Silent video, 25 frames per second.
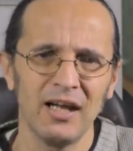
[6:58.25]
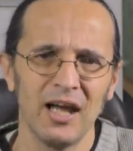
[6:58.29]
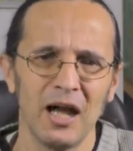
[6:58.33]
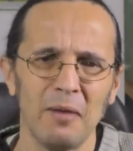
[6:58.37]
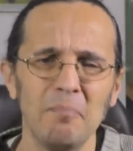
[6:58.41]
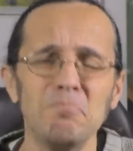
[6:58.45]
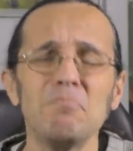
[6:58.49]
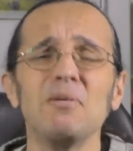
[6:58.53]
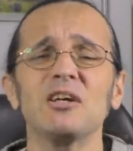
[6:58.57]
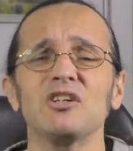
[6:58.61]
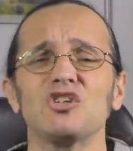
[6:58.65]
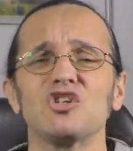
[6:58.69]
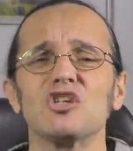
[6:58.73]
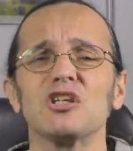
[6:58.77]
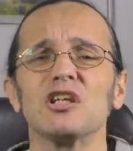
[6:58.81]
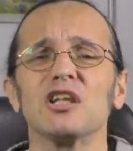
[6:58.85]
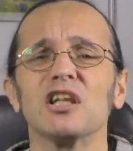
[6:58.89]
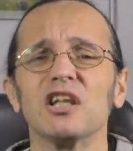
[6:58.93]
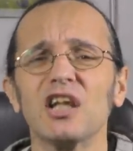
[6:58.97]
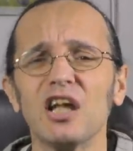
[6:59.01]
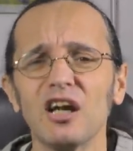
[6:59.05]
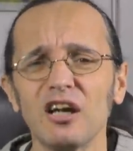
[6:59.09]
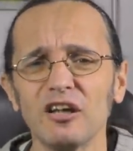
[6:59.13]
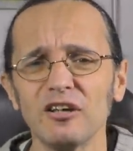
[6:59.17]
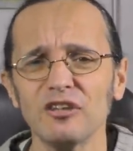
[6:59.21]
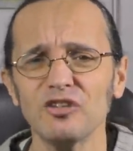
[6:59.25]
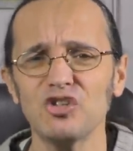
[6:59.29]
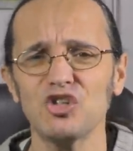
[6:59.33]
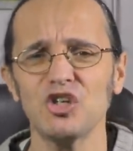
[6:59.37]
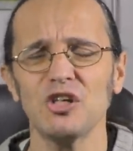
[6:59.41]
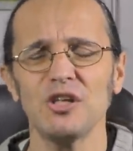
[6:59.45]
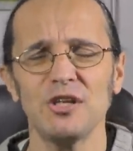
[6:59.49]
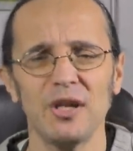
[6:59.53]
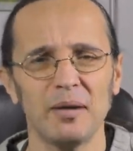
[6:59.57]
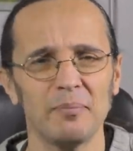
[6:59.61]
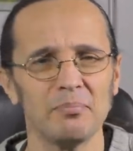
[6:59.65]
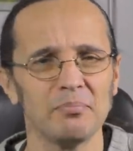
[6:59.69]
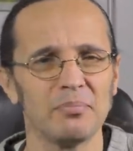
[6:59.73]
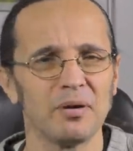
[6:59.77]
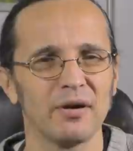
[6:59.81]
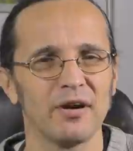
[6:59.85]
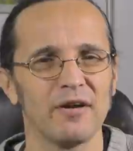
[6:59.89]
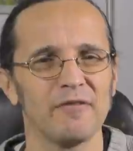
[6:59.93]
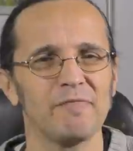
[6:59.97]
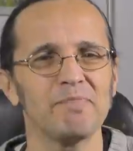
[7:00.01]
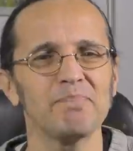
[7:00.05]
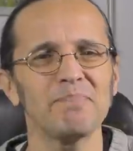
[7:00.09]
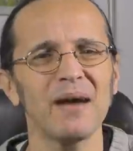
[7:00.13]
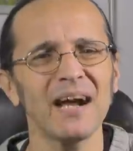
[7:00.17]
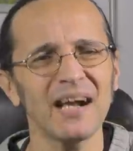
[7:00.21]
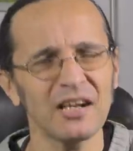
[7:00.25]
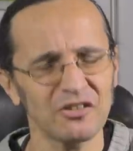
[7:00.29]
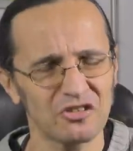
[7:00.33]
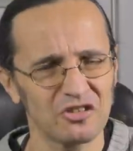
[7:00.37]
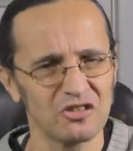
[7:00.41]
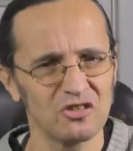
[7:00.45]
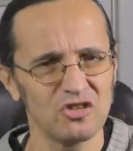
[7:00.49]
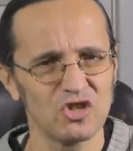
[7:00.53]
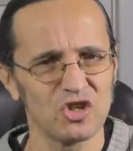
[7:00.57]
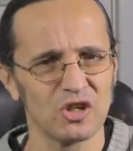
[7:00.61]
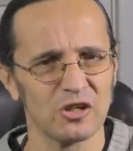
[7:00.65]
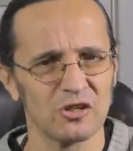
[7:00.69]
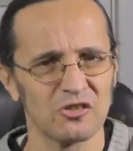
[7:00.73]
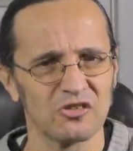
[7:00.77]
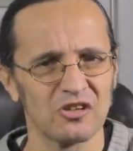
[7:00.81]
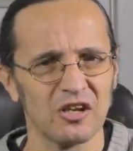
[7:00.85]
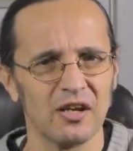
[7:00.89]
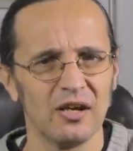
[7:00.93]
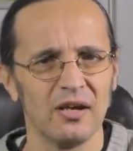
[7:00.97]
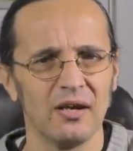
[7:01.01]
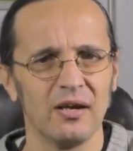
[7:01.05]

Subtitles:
a much larger number of passengers